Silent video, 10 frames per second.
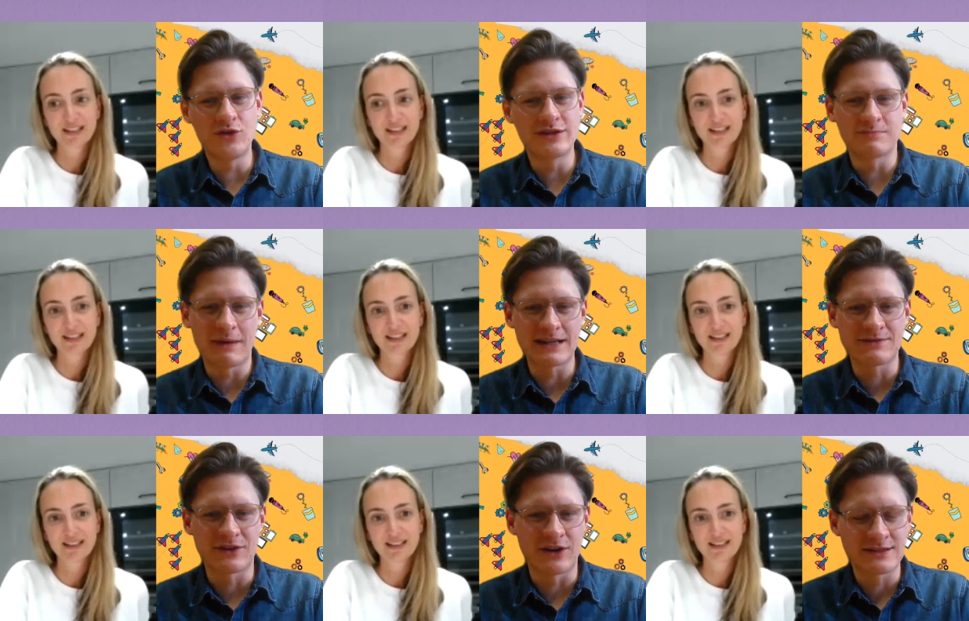Speaker 1: food is
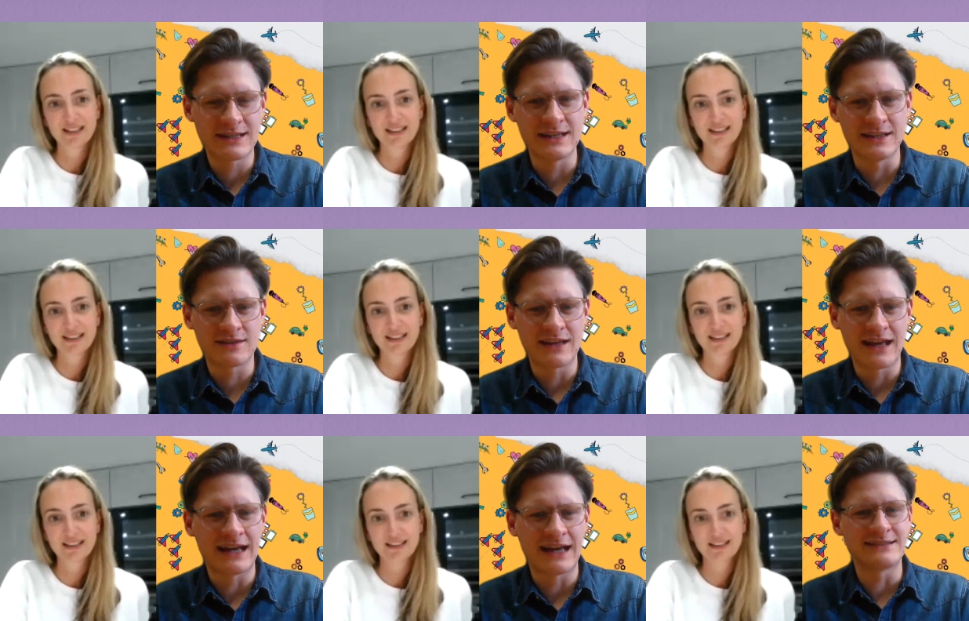best for our teeth?
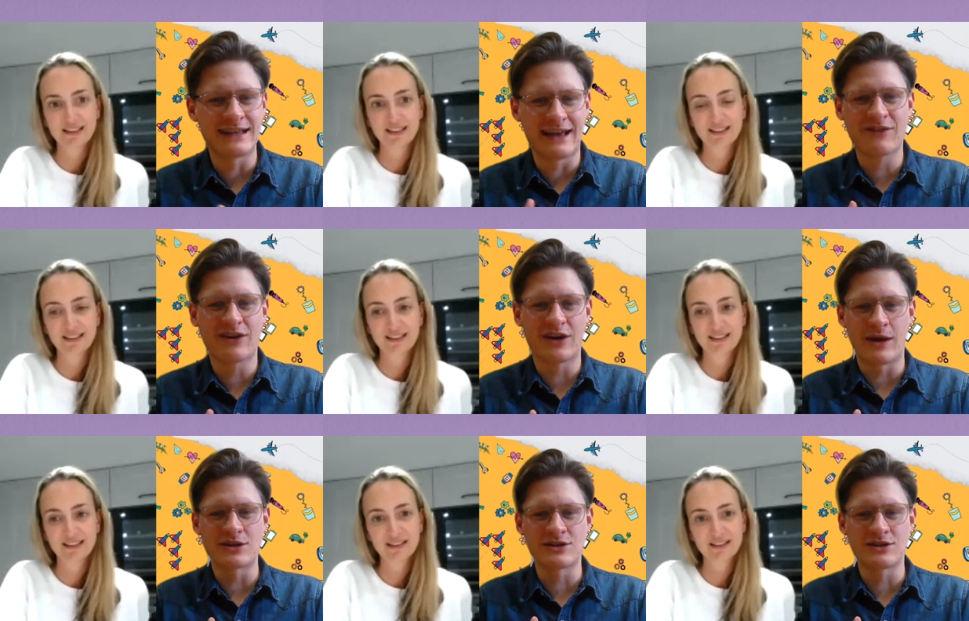And I've got a
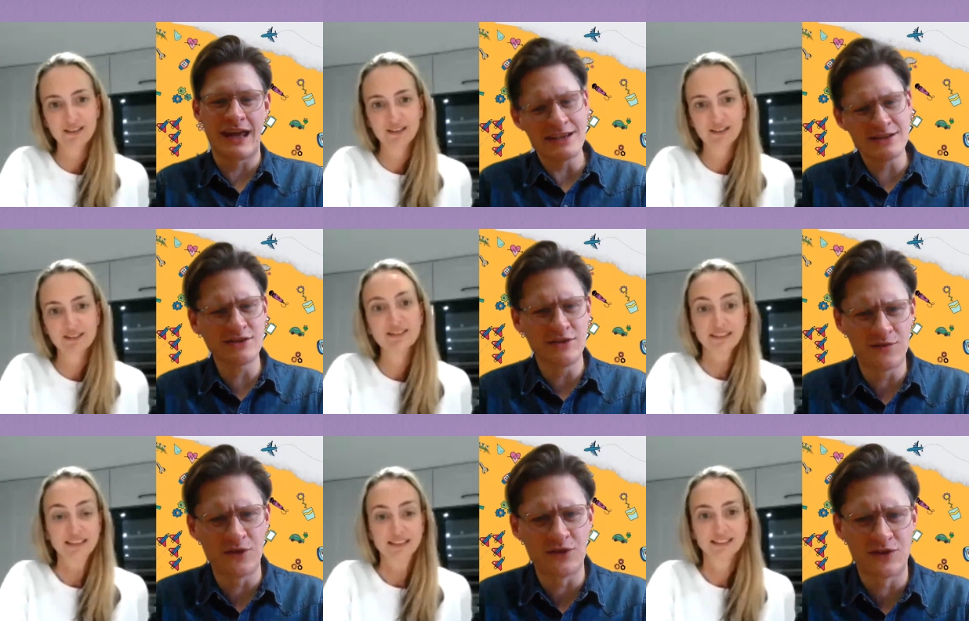question Is there
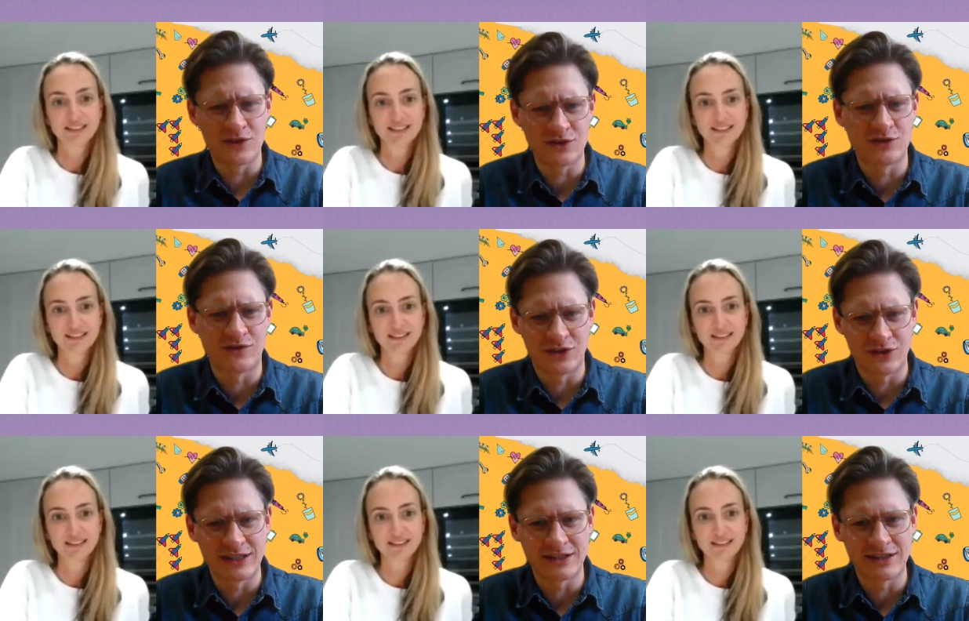food that's good for
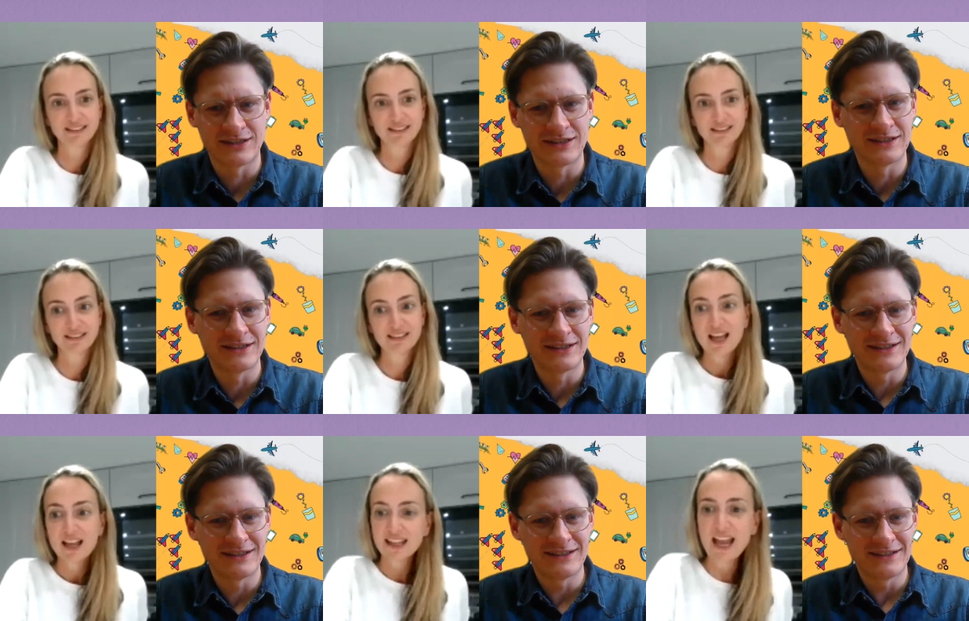your teeth?
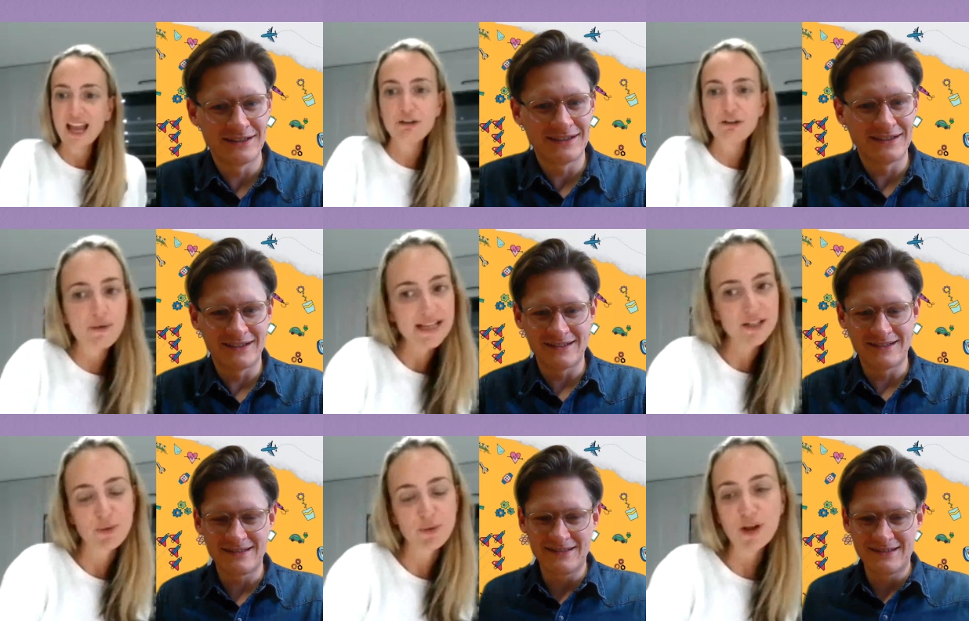
Speaker 2: Yeah, great
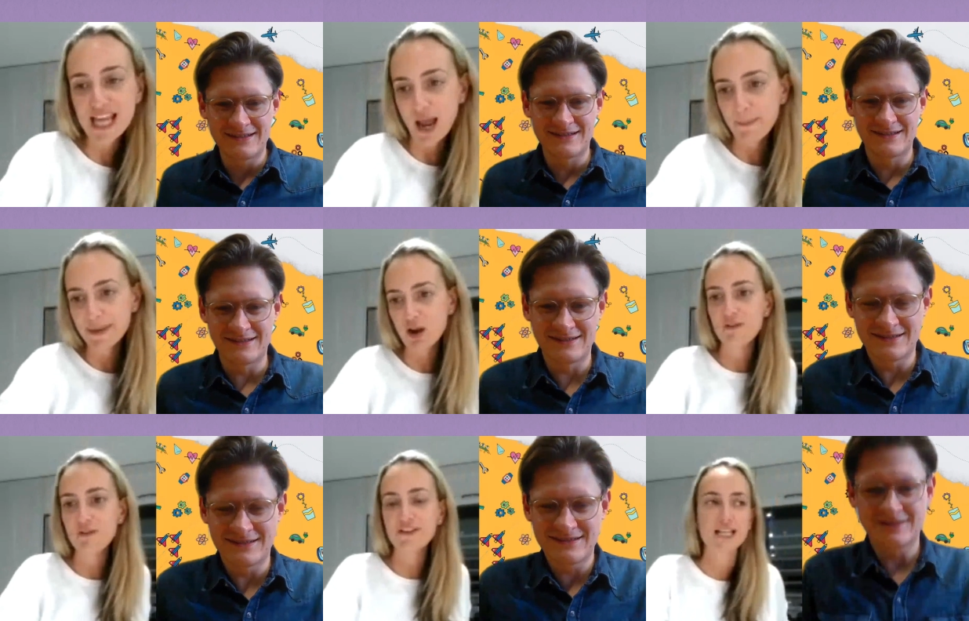question. Well, yeah, I
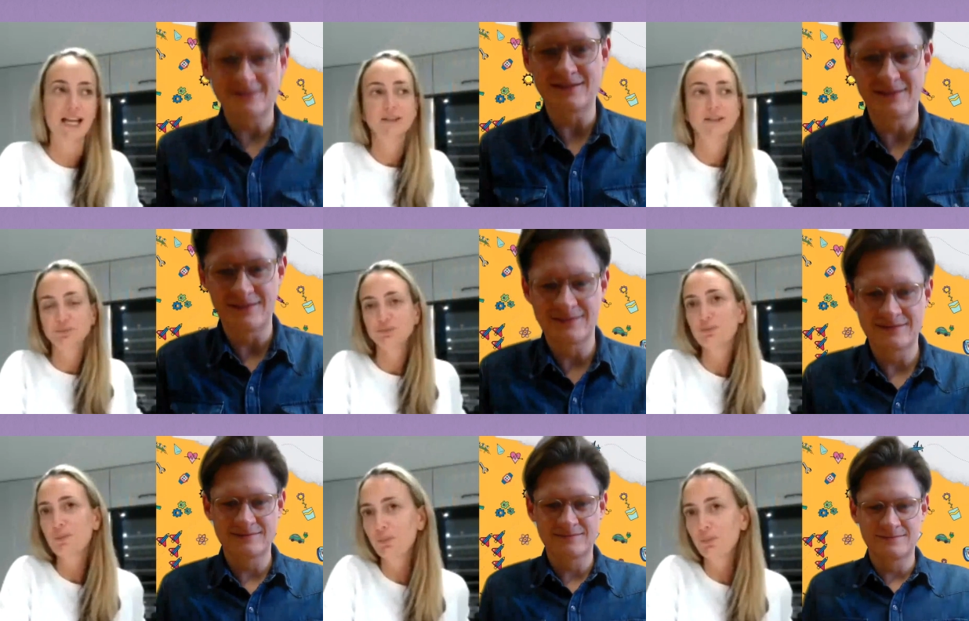mean, obviously,
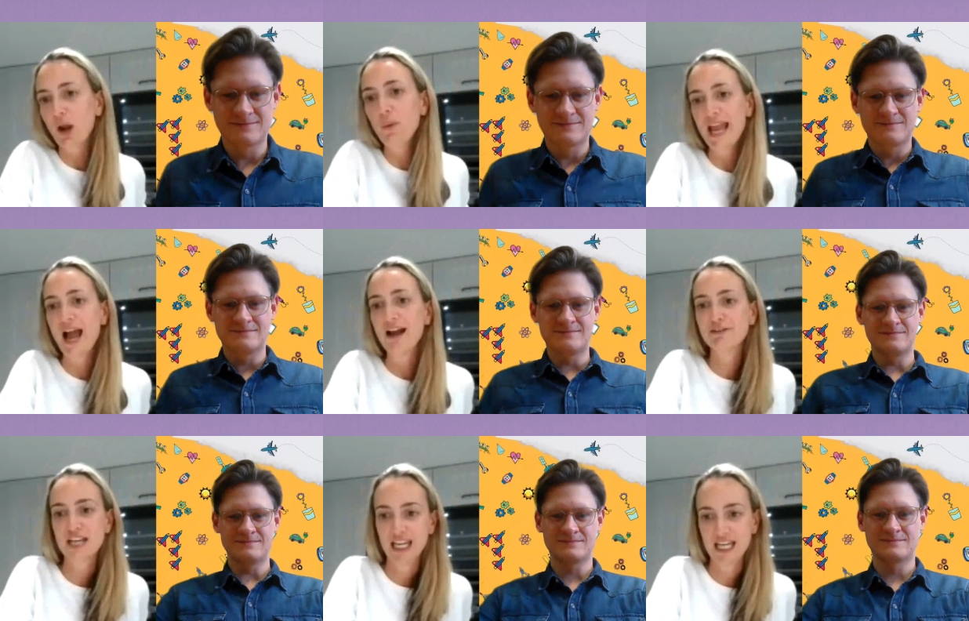we
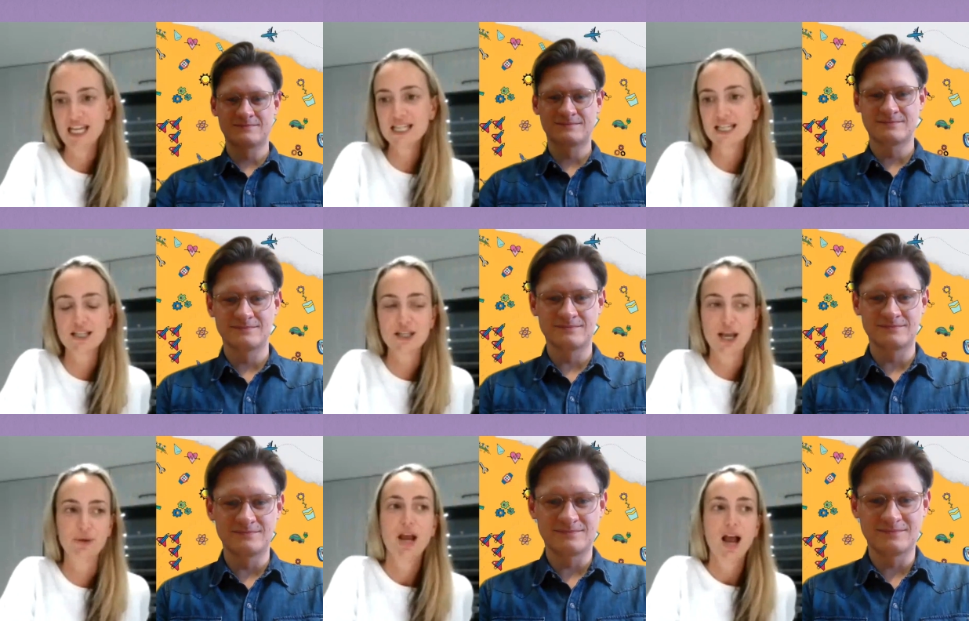have to eat.
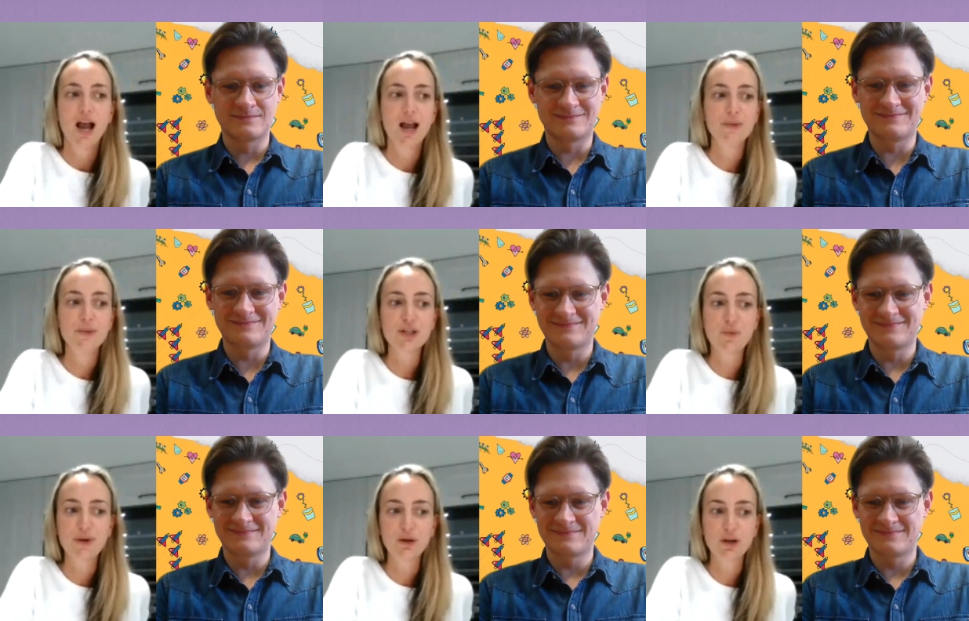So, um,
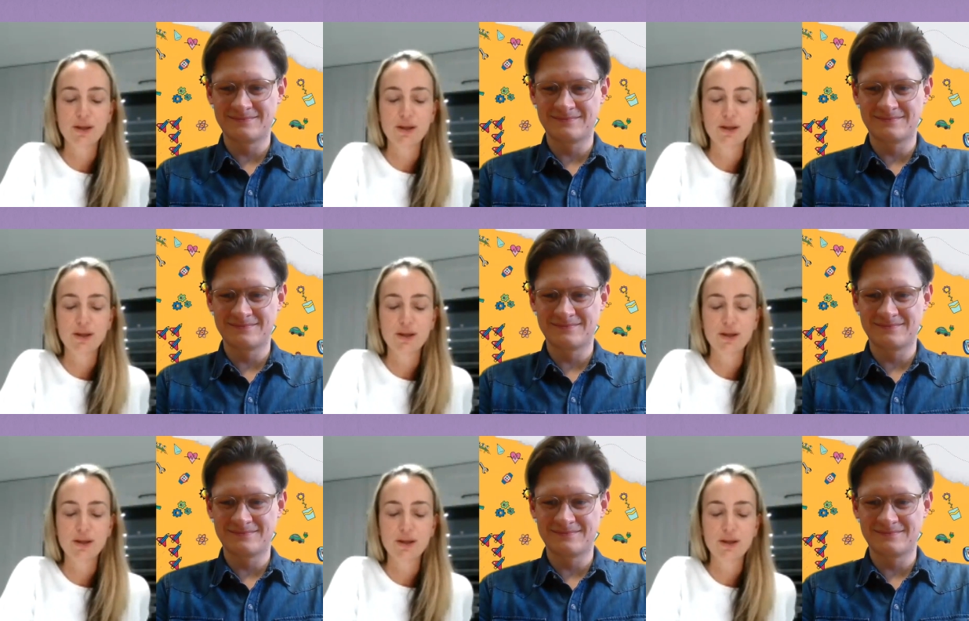so we